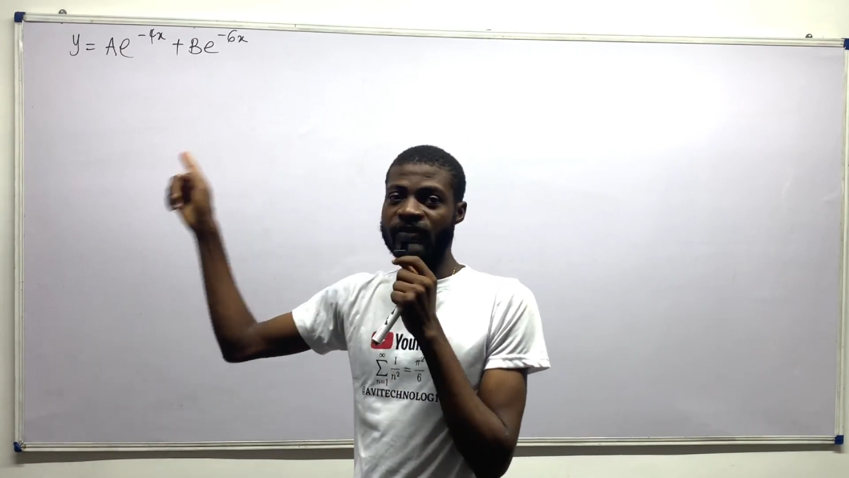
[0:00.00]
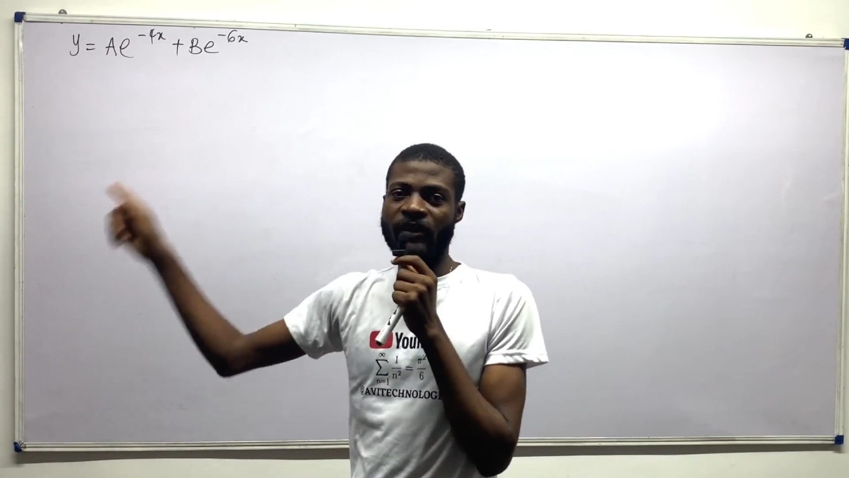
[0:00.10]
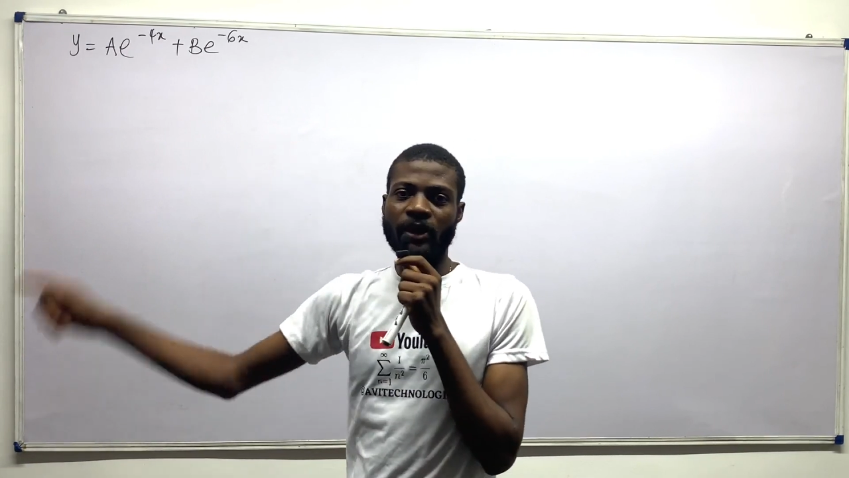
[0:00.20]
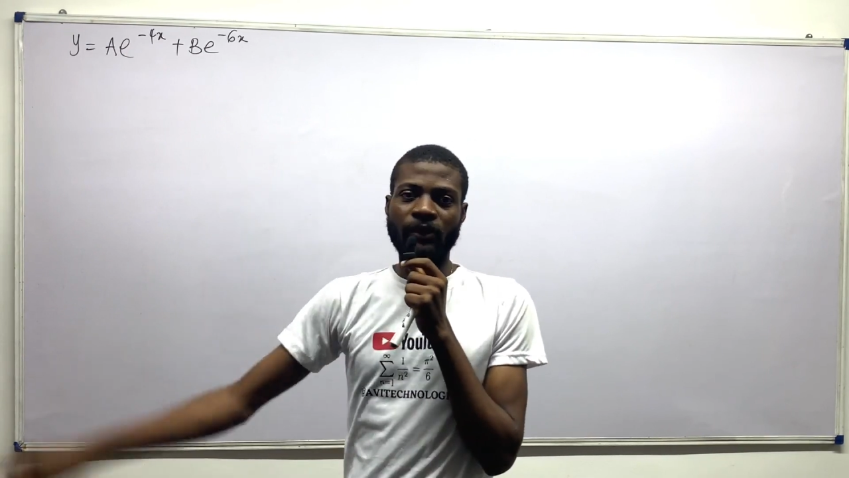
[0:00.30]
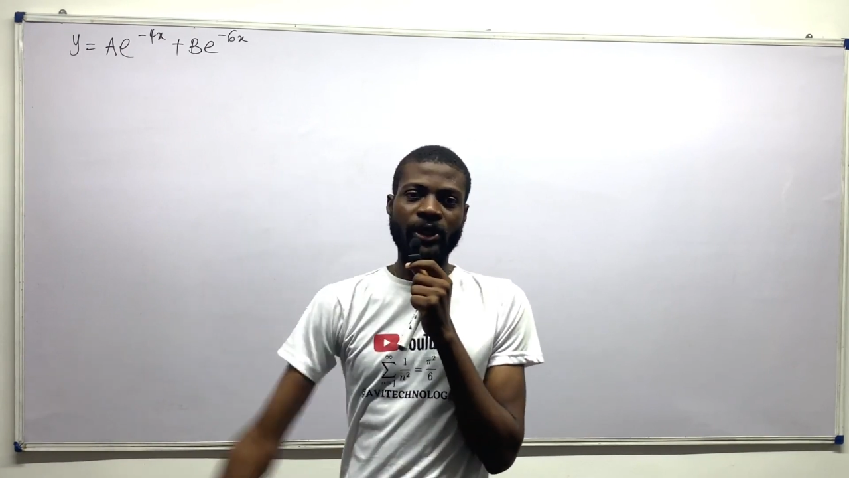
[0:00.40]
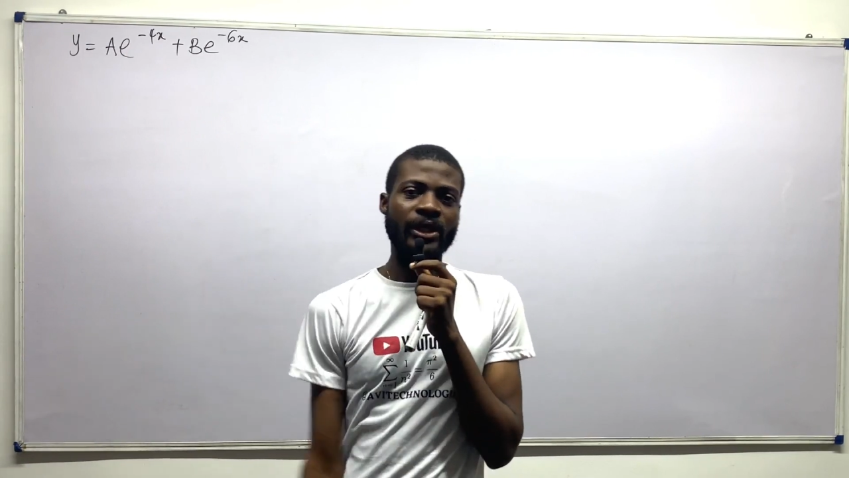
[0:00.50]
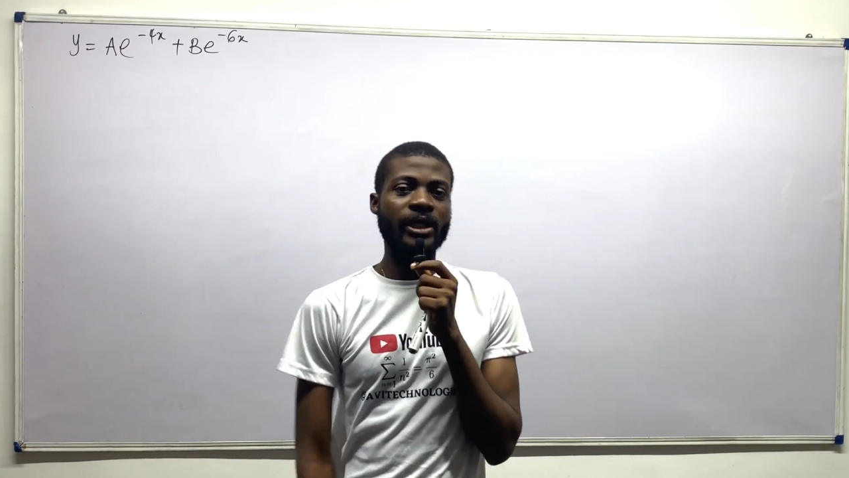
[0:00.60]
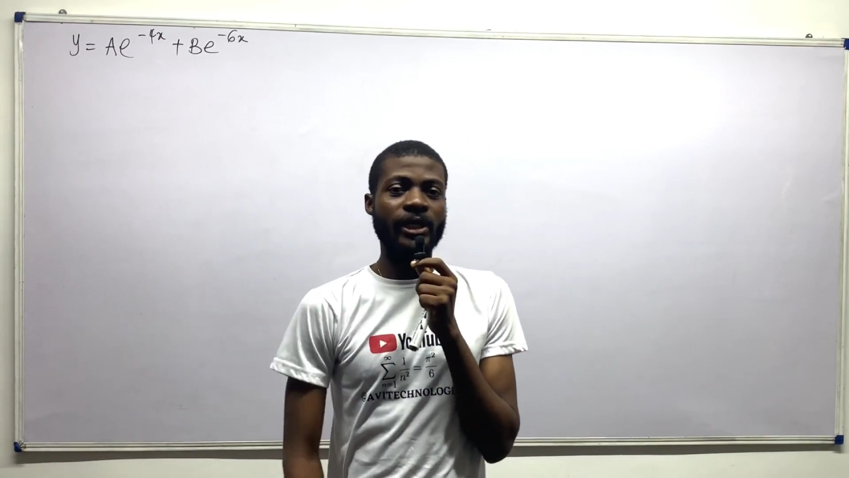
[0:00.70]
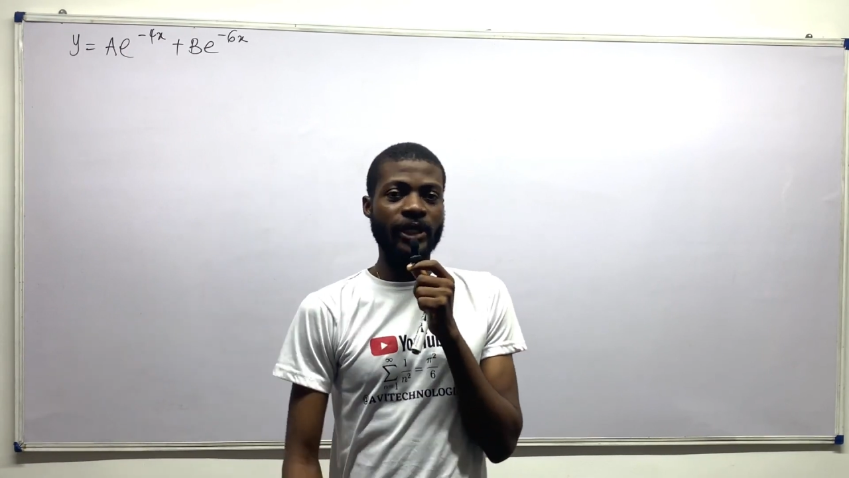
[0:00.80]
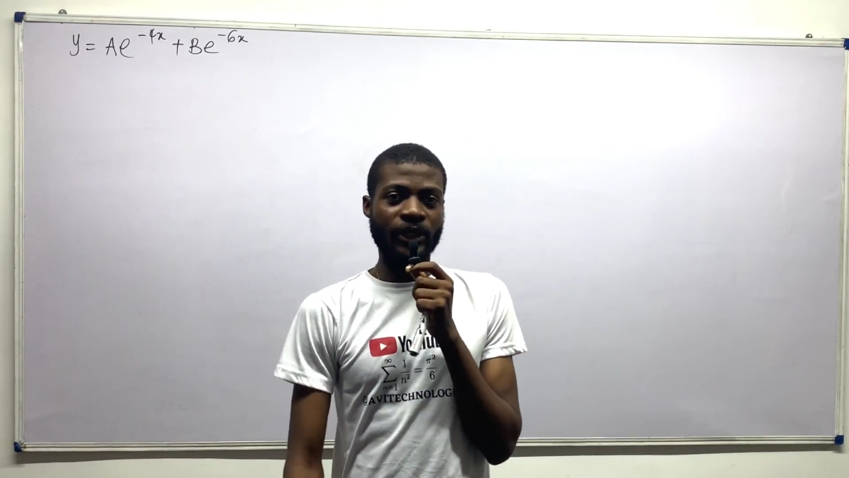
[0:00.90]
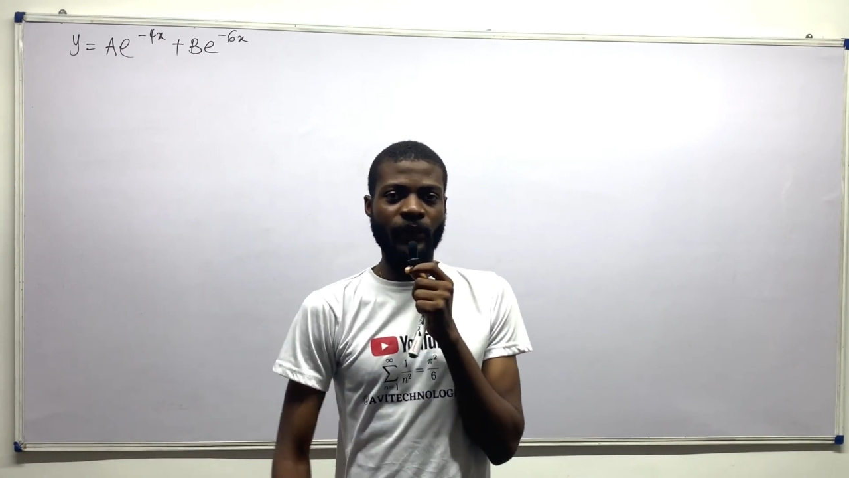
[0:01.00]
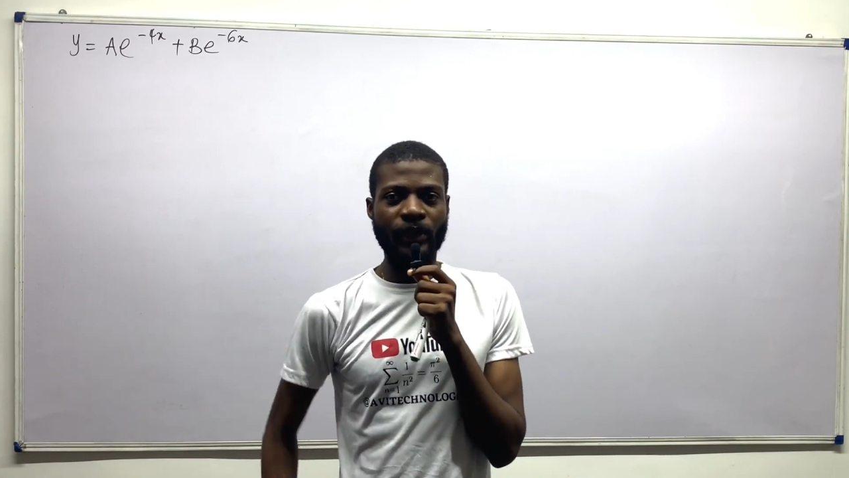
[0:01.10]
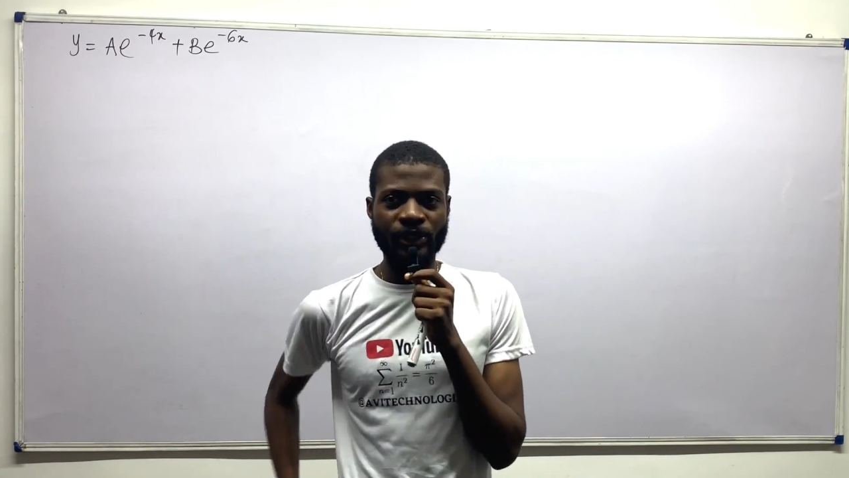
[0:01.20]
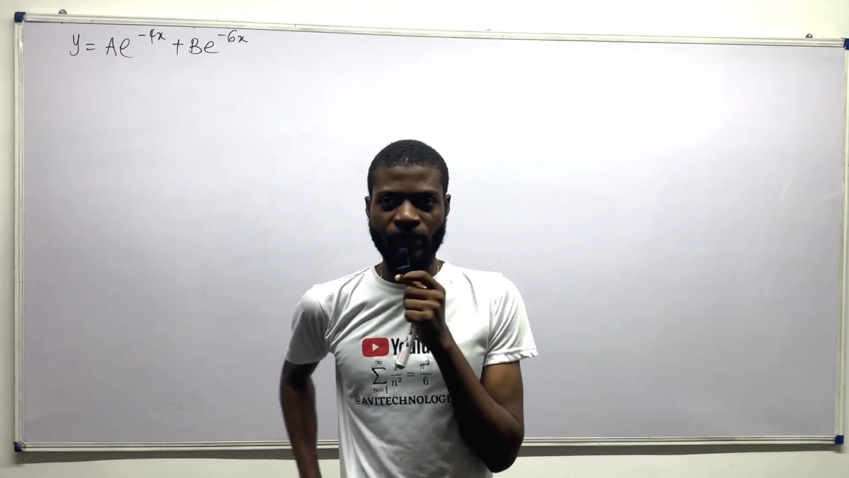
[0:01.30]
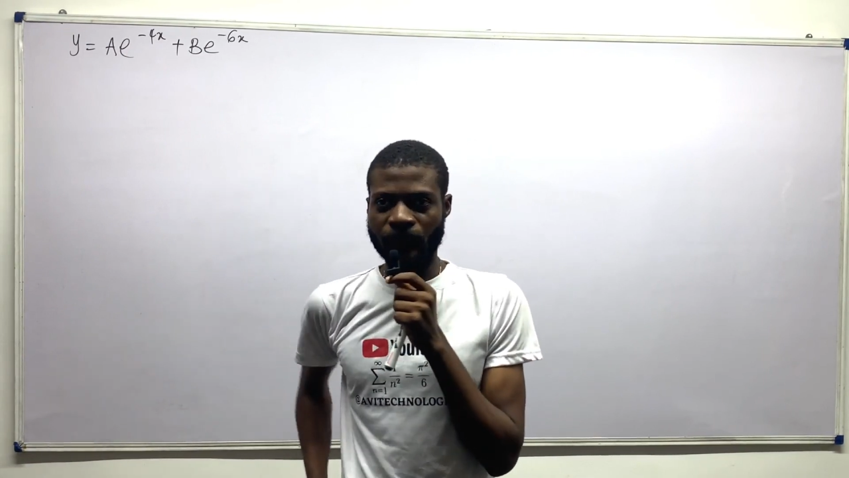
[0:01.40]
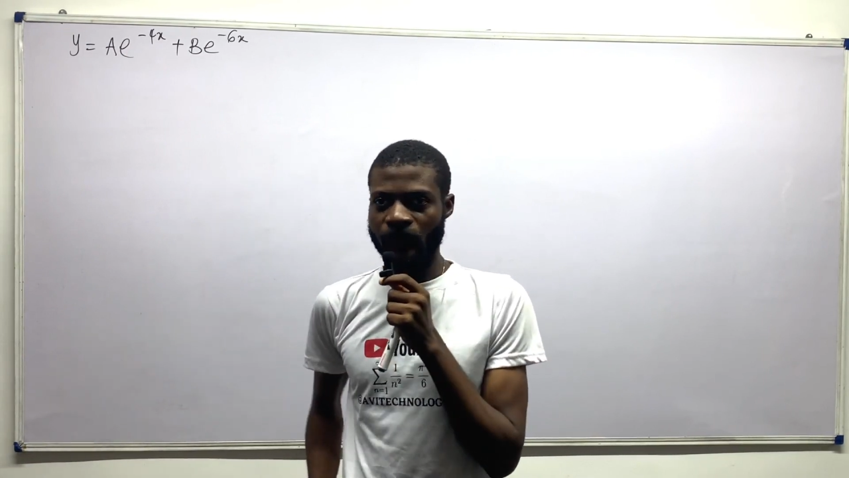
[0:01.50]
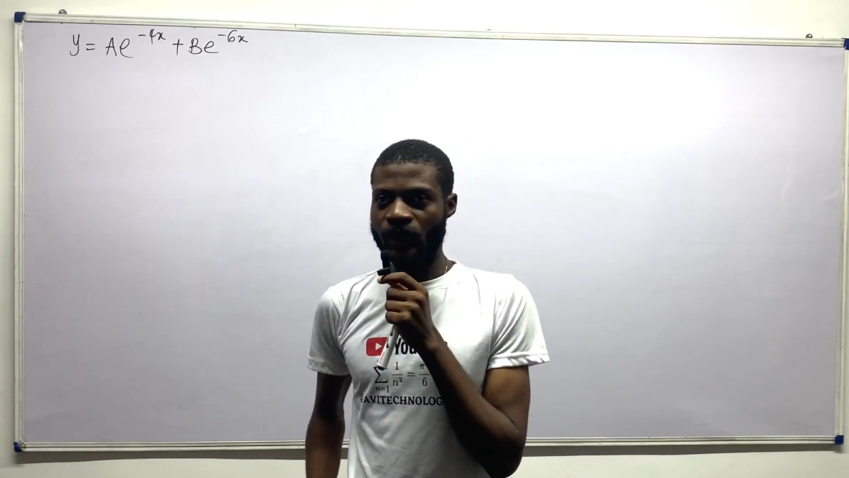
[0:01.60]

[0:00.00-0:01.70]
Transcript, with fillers: very equation.